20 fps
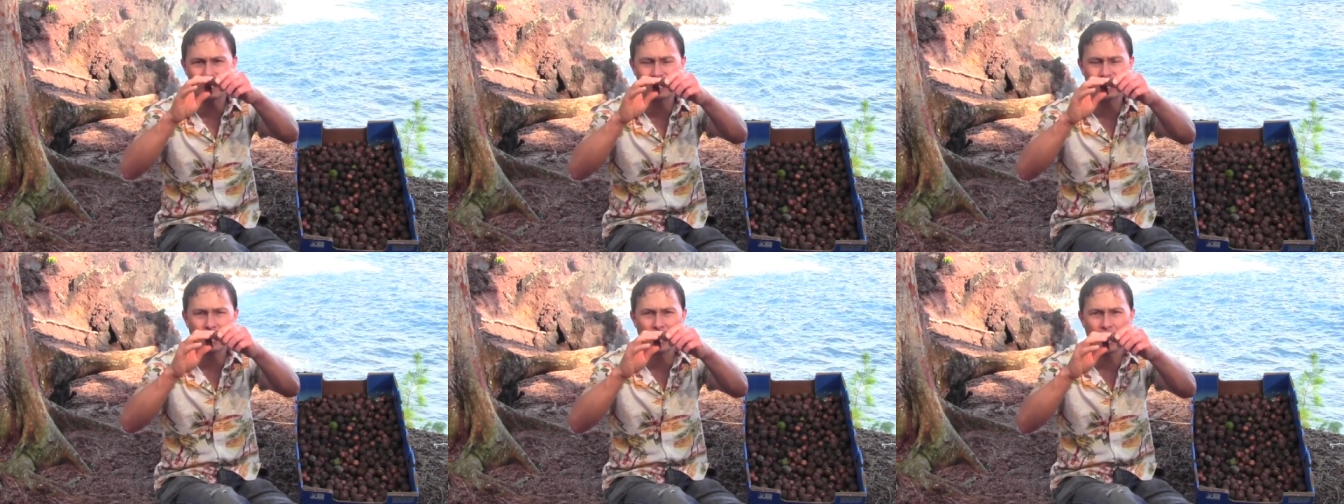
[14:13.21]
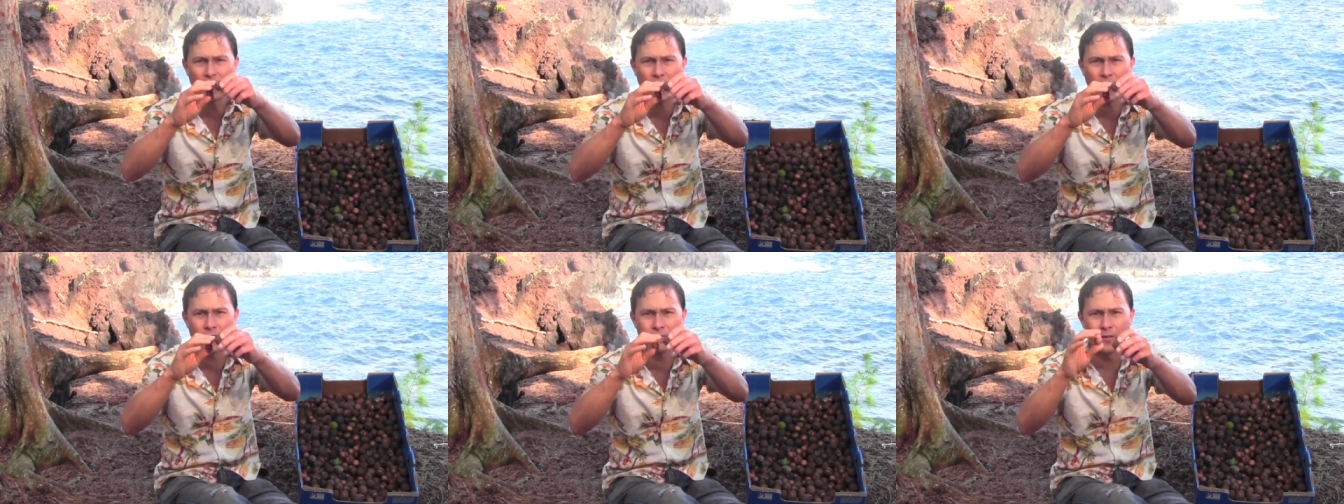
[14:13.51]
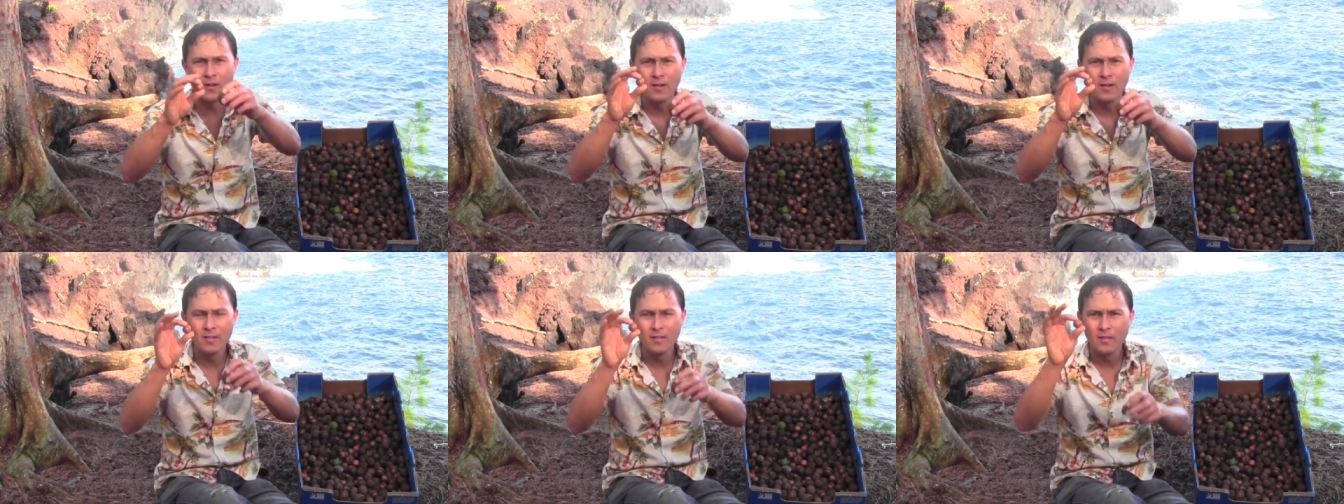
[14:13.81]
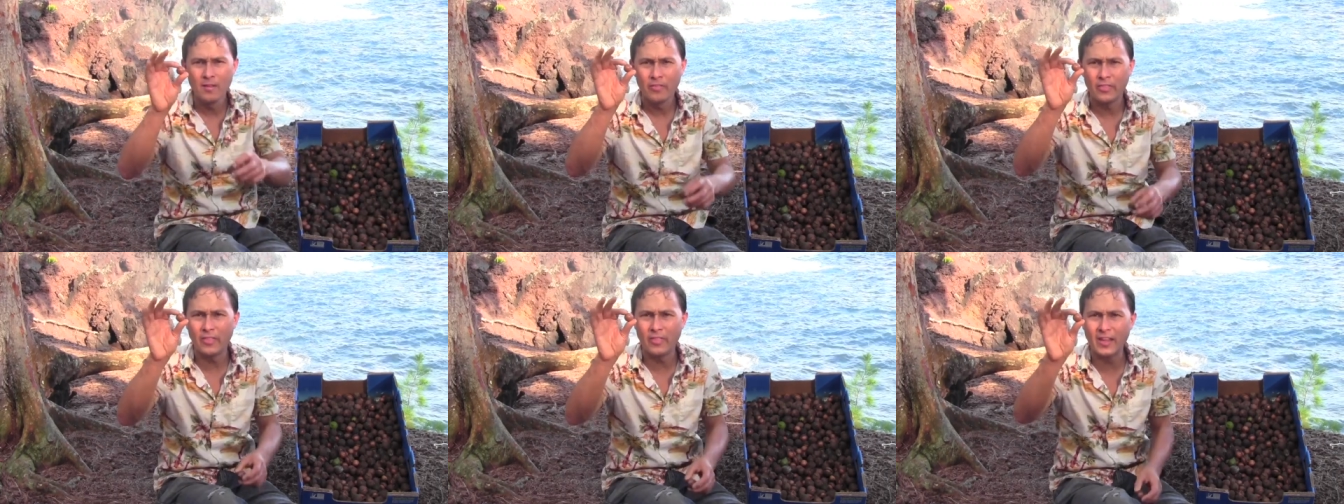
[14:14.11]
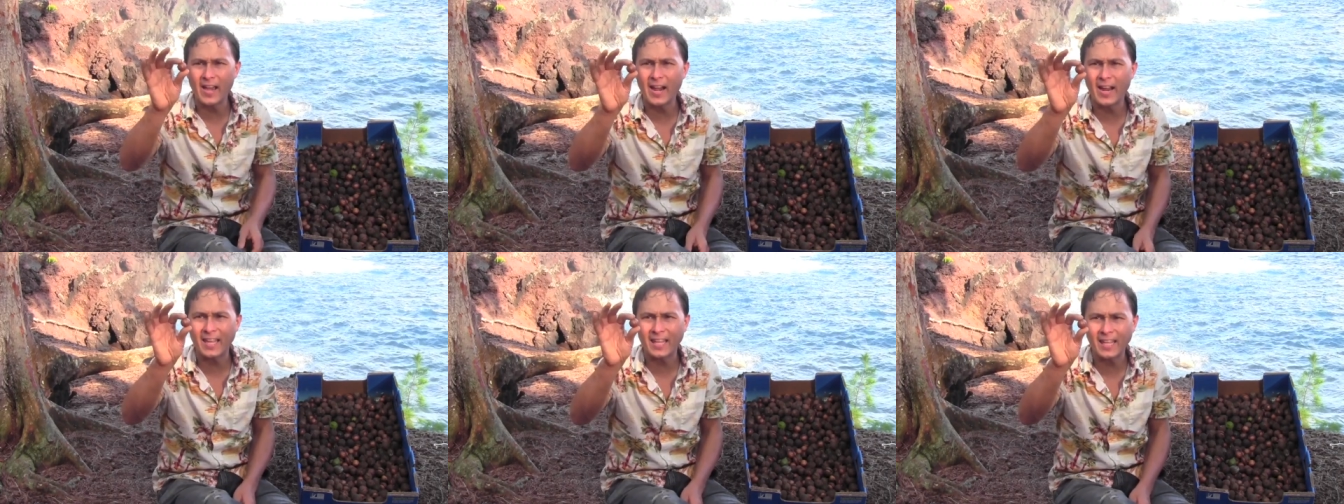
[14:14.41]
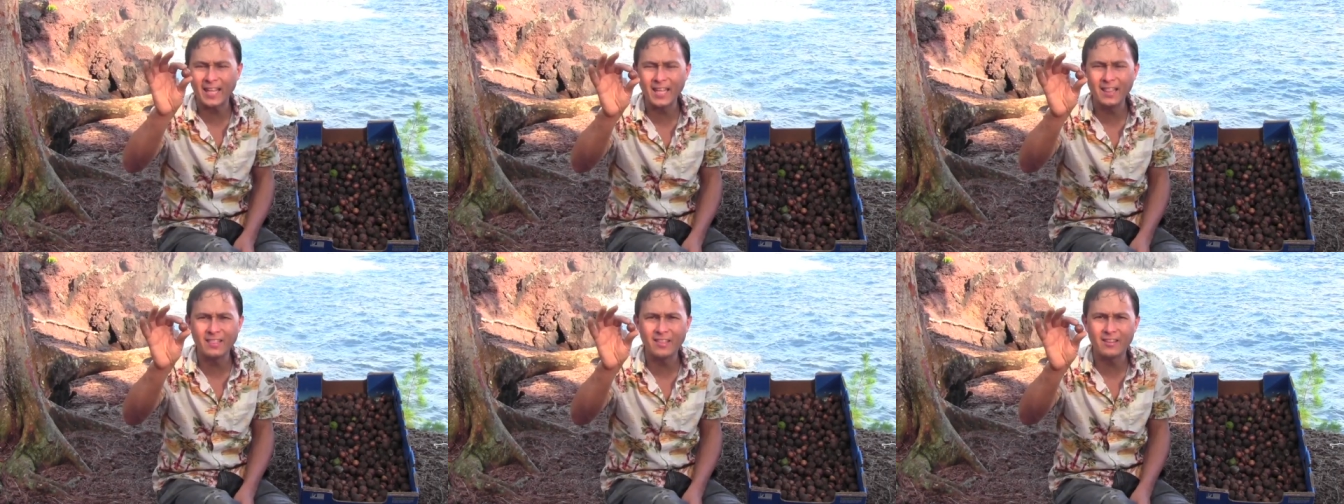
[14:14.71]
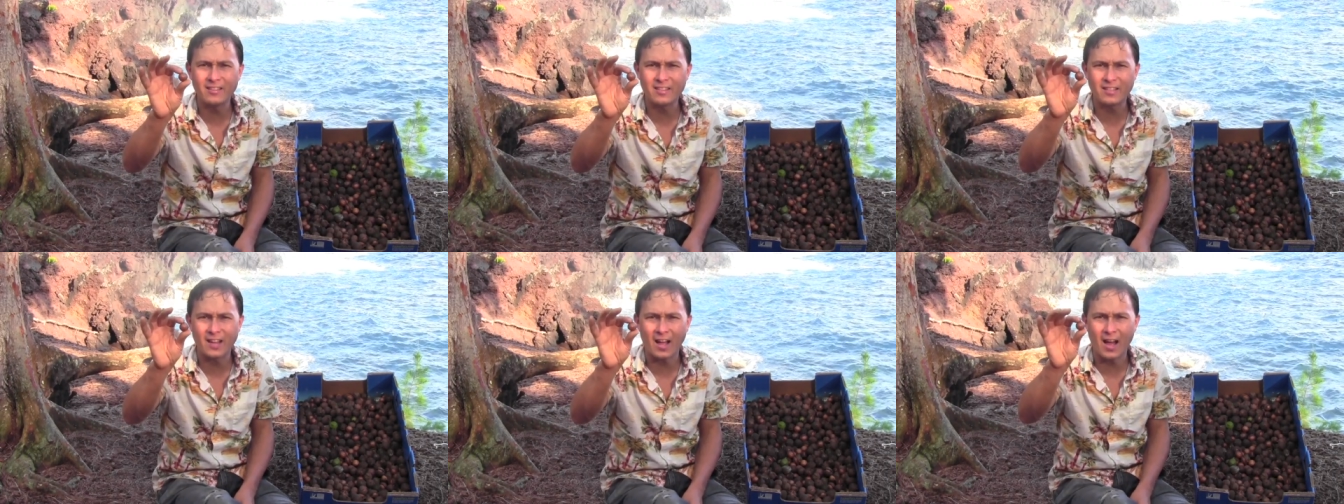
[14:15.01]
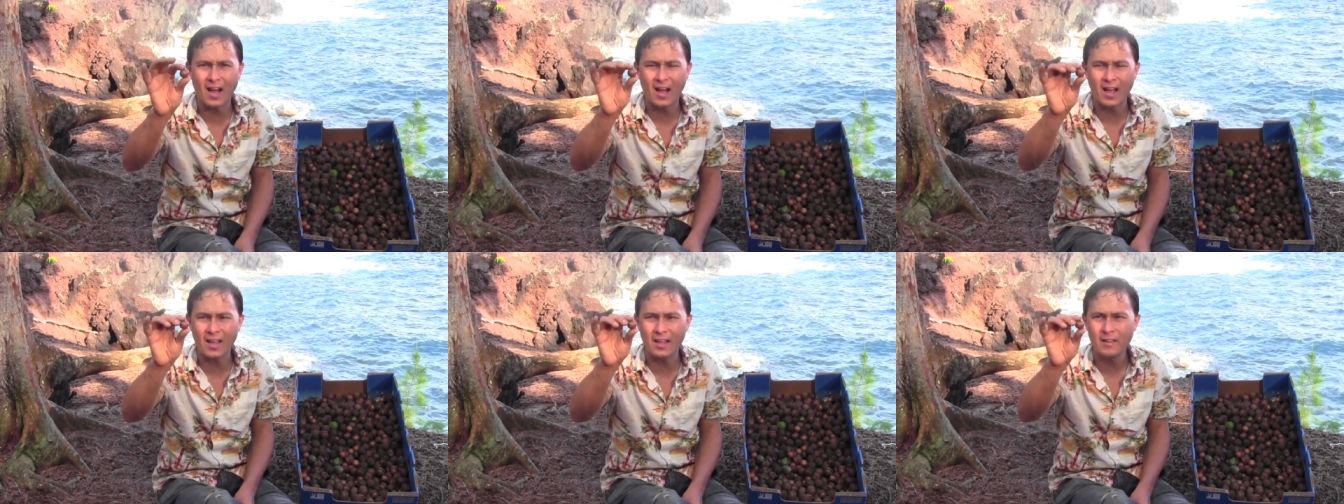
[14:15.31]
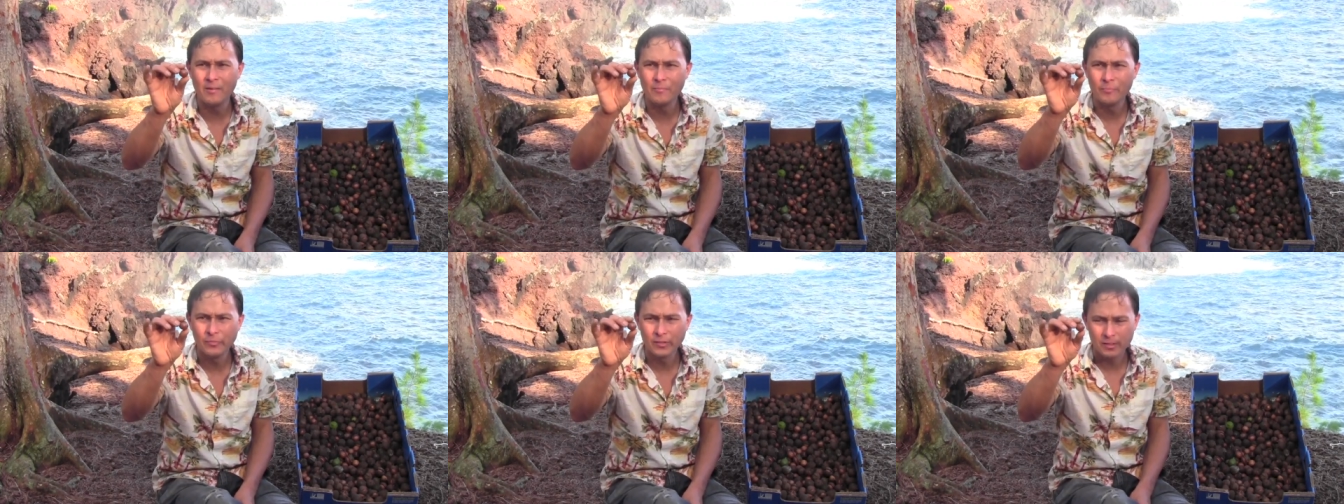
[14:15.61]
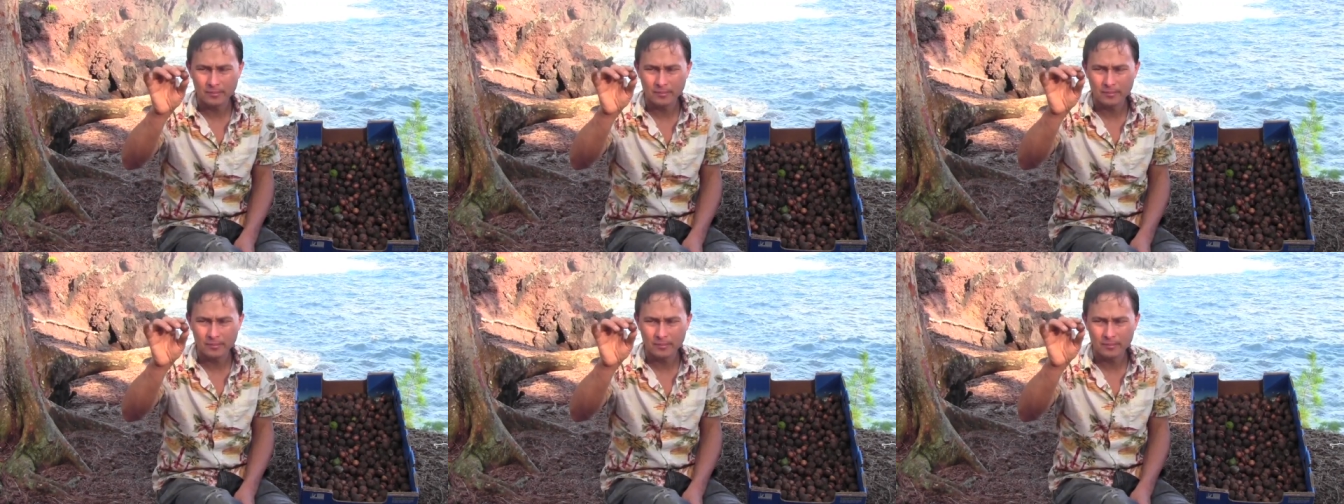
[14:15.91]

the shell off then they got to heat this guy